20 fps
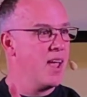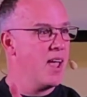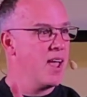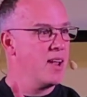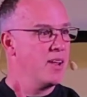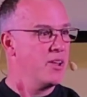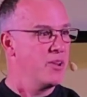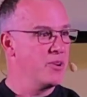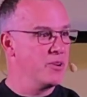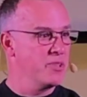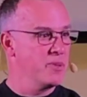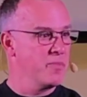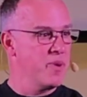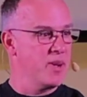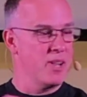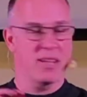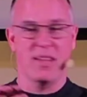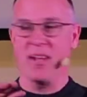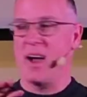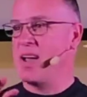and hears
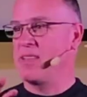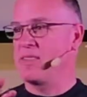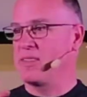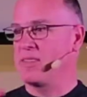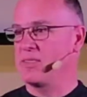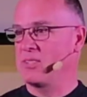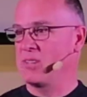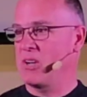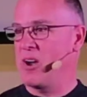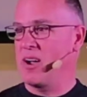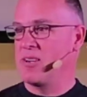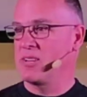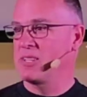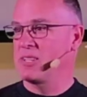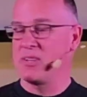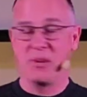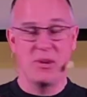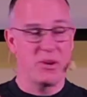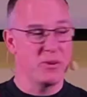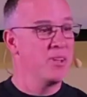about a guy that
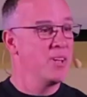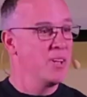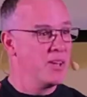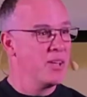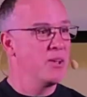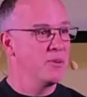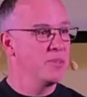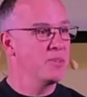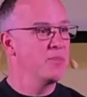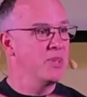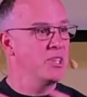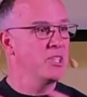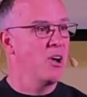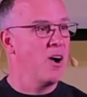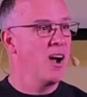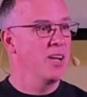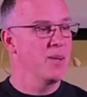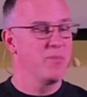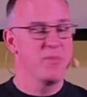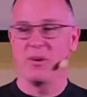talks, hears me
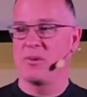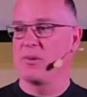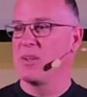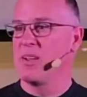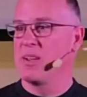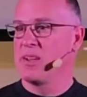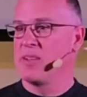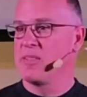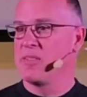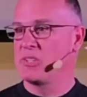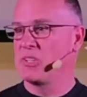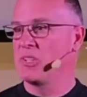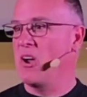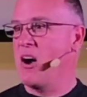talk about this